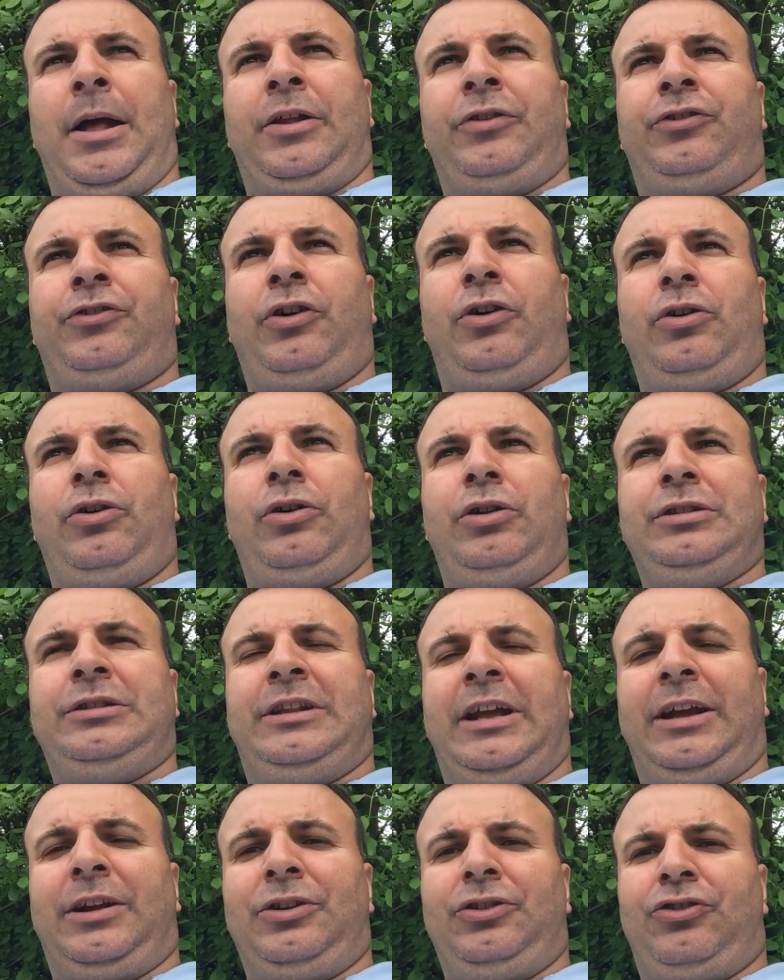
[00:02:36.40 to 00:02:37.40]
so
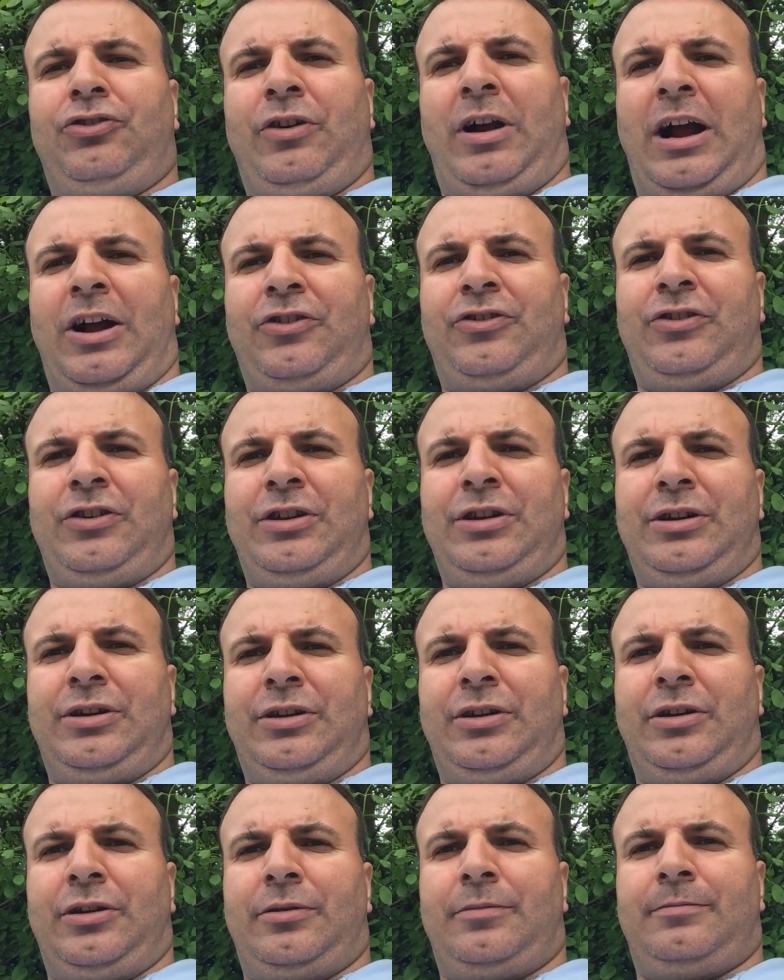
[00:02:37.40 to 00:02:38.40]

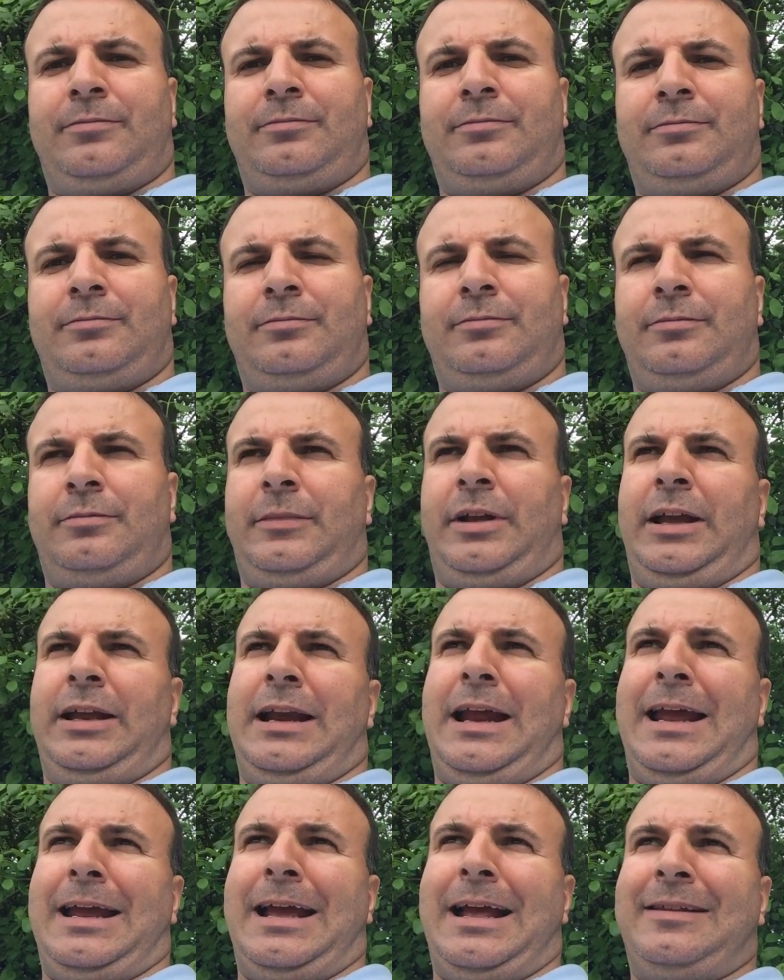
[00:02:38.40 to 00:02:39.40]
deconstruction,
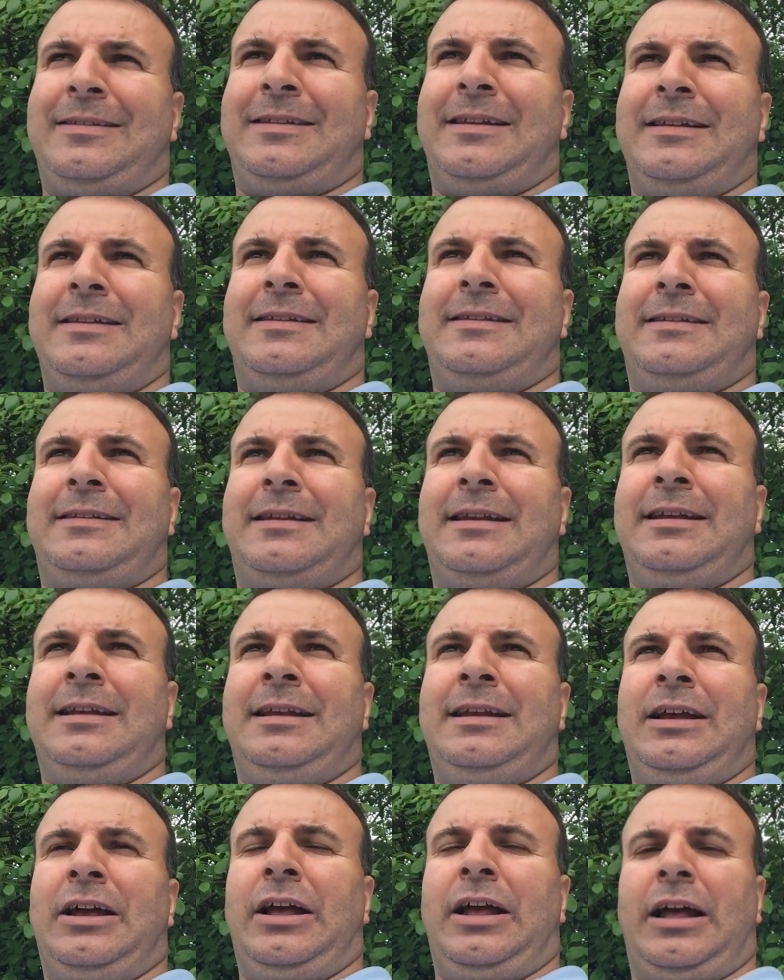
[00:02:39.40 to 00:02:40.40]
in a essence,
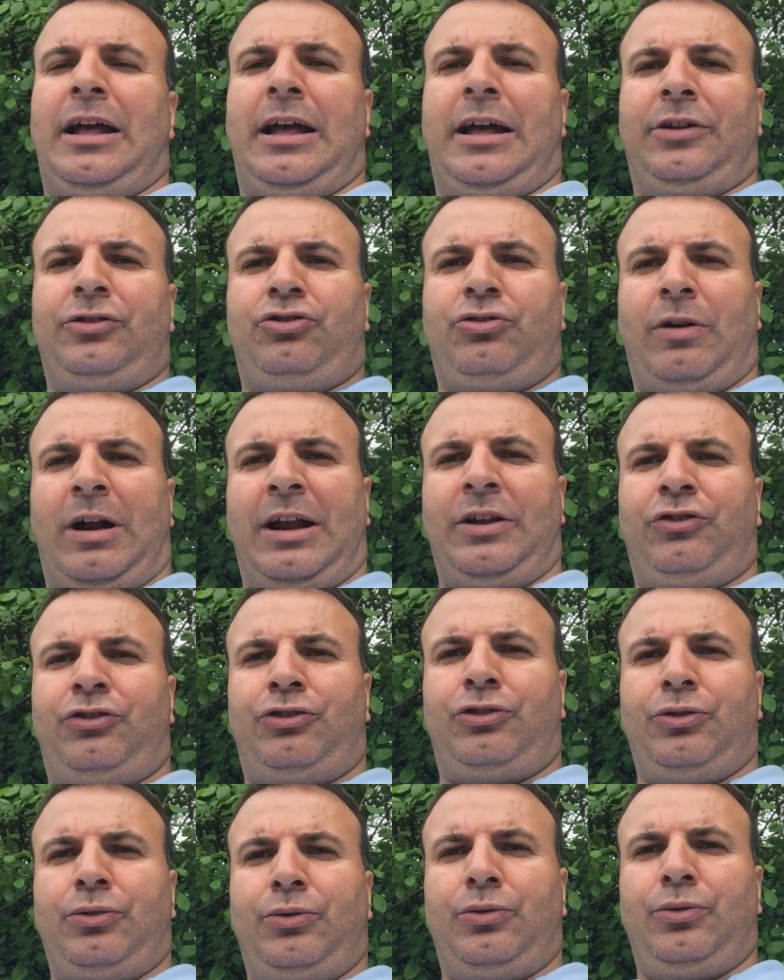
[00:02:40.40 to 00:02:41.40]

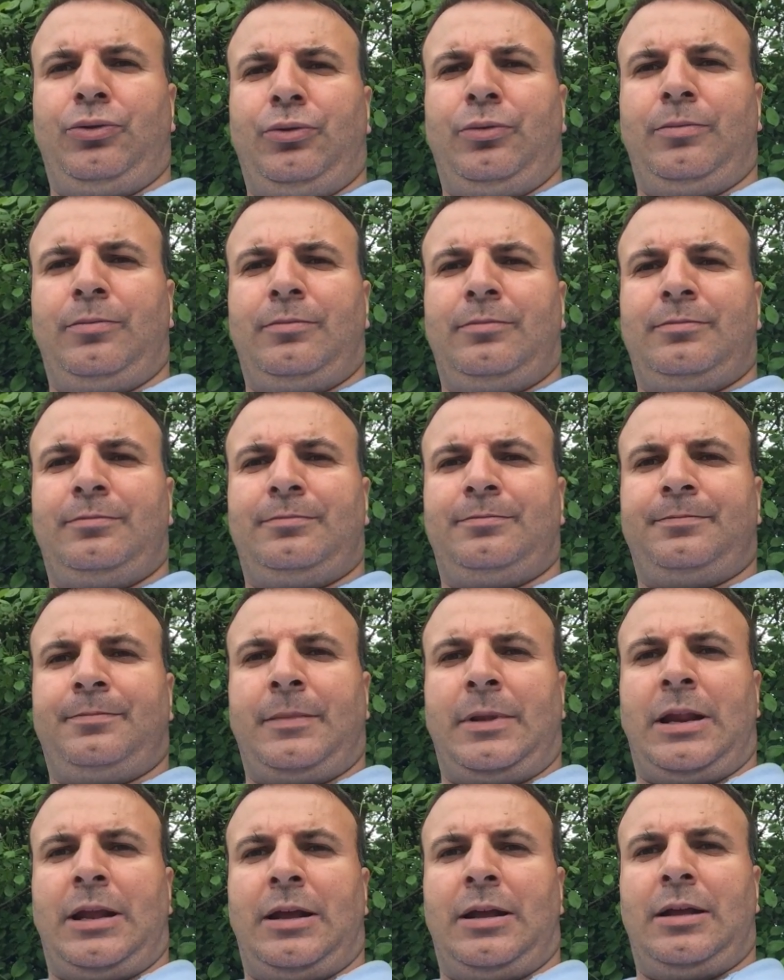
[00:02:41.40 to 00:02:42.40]
tries to
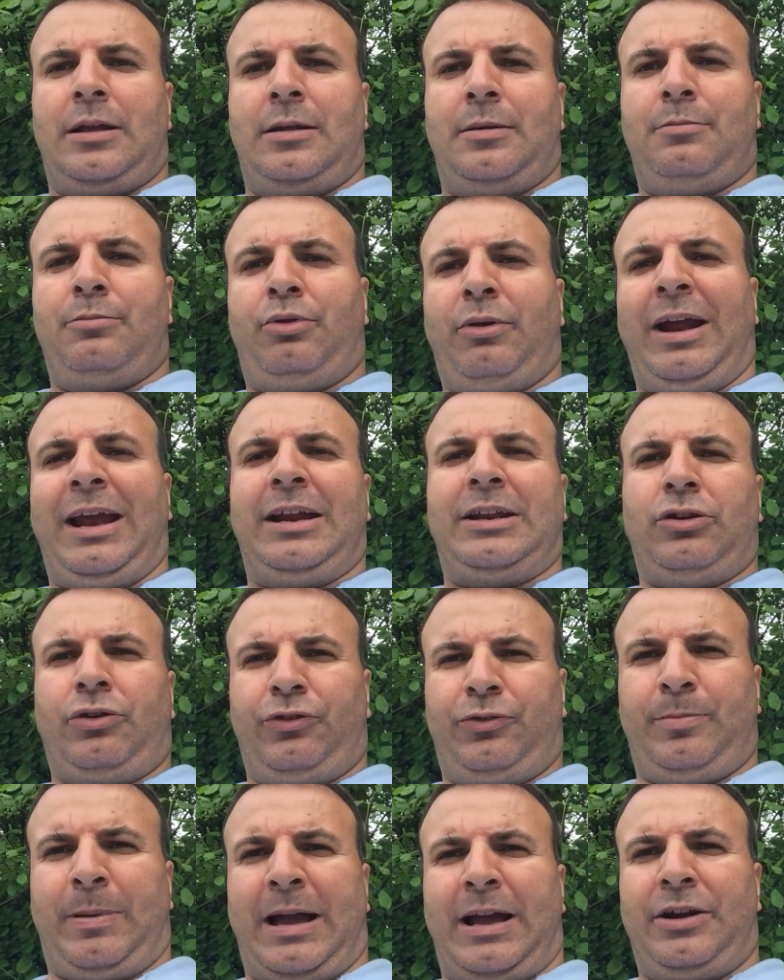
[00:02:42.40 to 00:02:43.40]
break
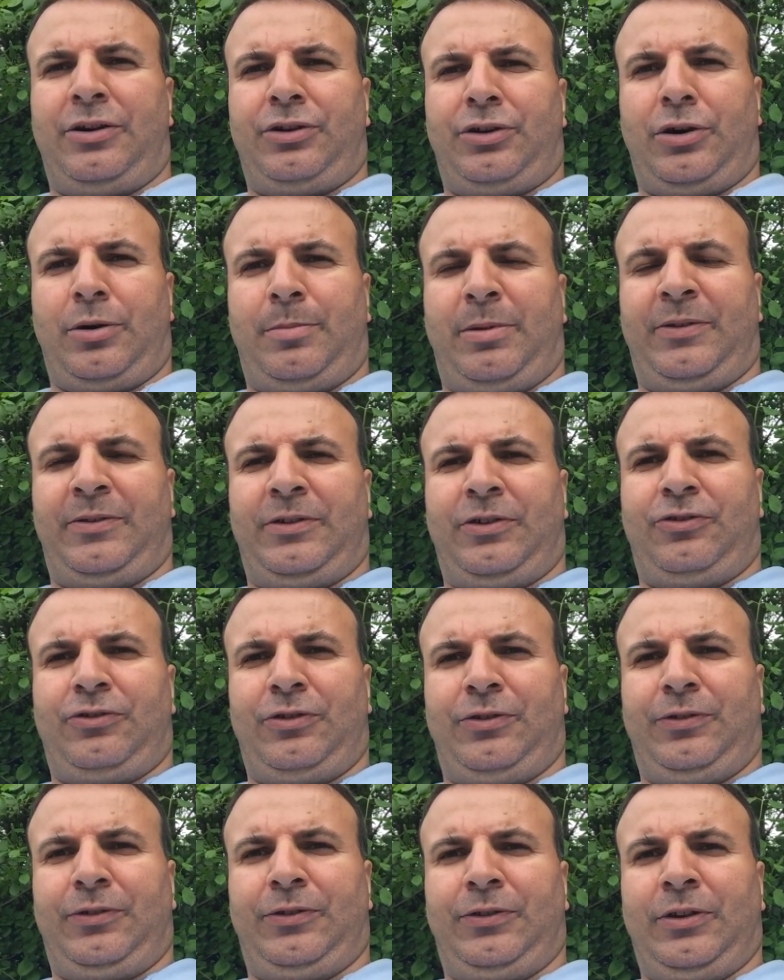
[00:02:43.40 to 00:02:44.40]
those binary
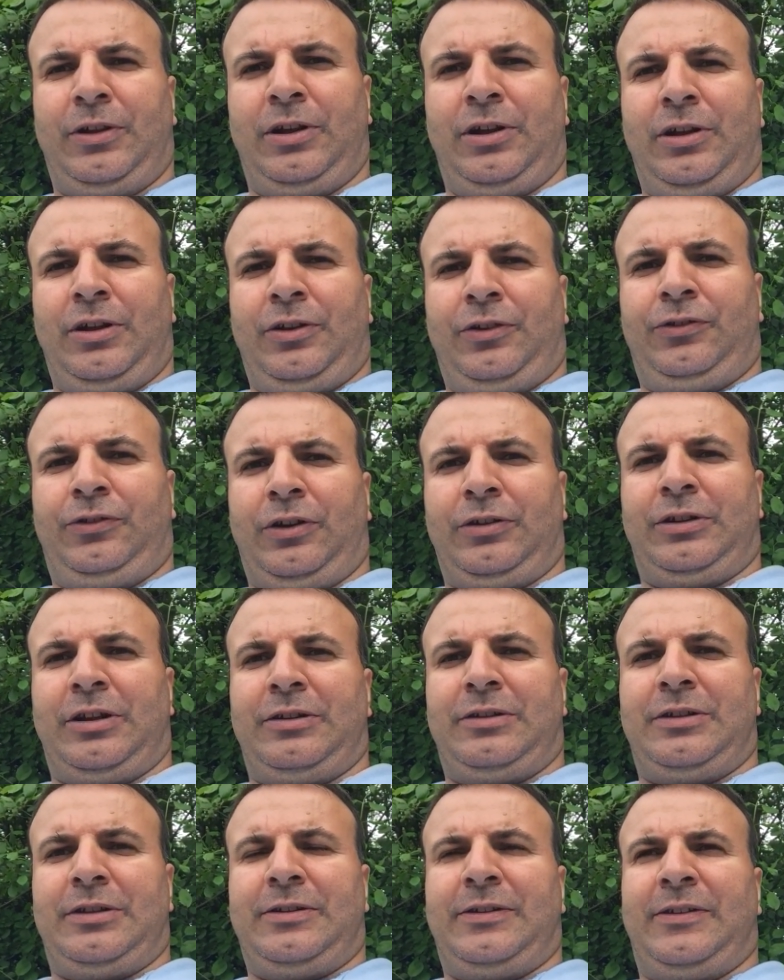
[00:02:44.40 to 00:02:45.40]
oppositions, so
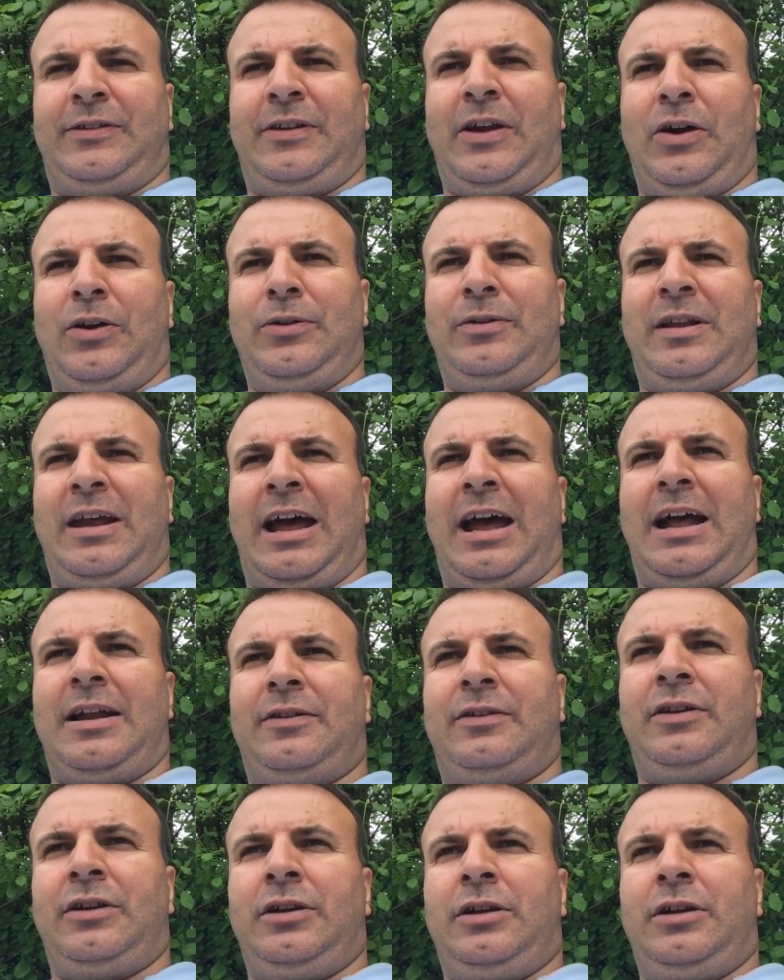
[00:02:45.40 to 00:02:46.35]
that